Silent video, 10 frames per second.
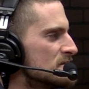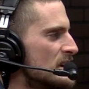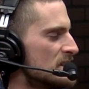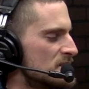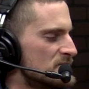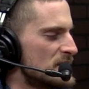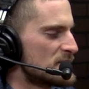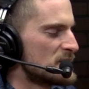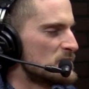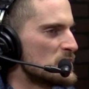tool, I love
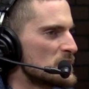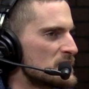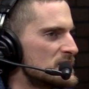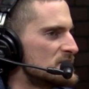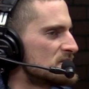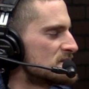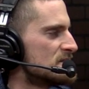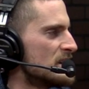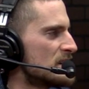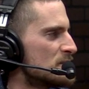nothing more than
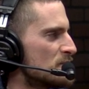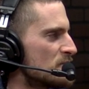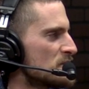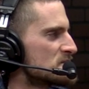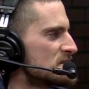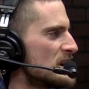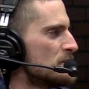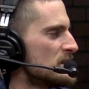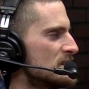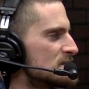just like the first
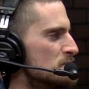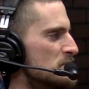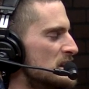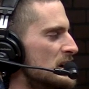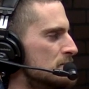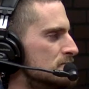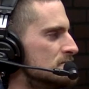time it gets beat up,